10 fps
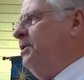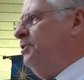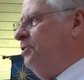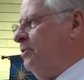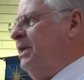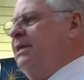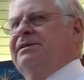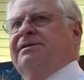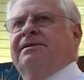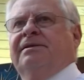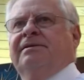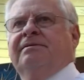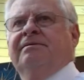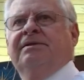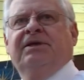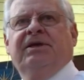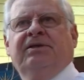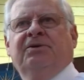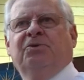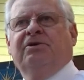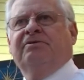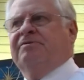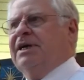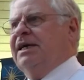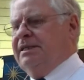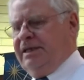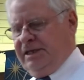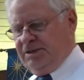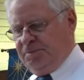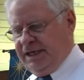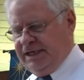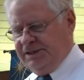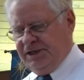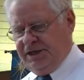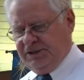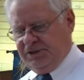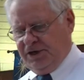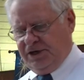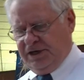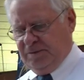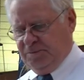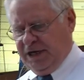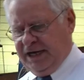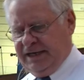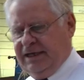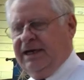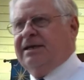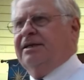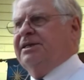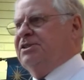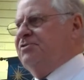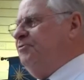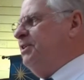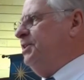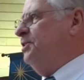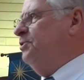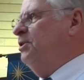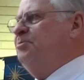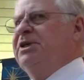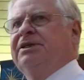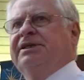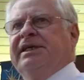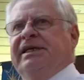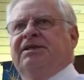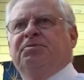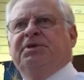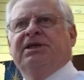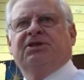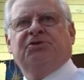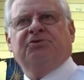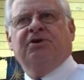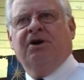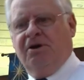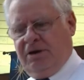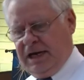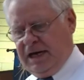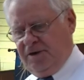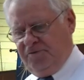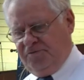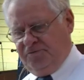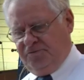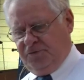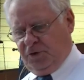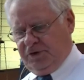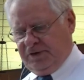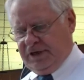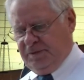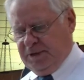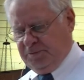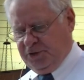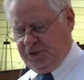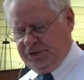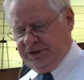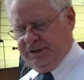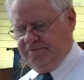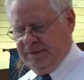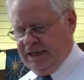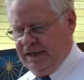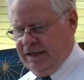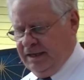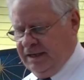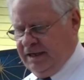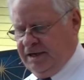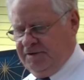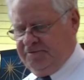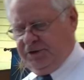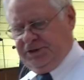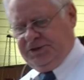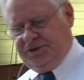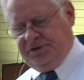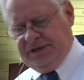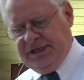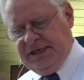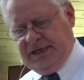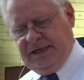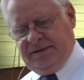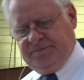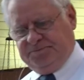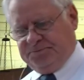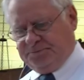in Christ, in the Word of God that he's placed on his heart and mind, not on his physical ability to be a strong, forthcoming person. Uh, verse 13